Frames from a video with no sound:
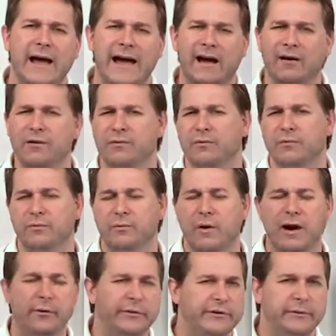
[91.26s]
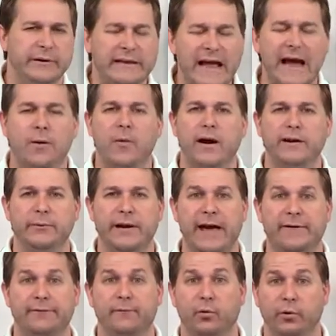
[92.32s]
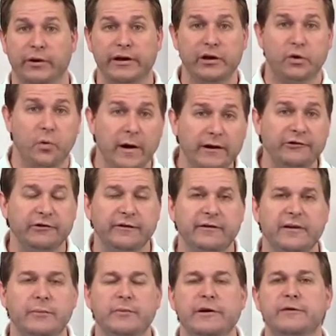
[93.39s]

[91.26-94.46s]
how, why are we doing that? Why do we have more equations than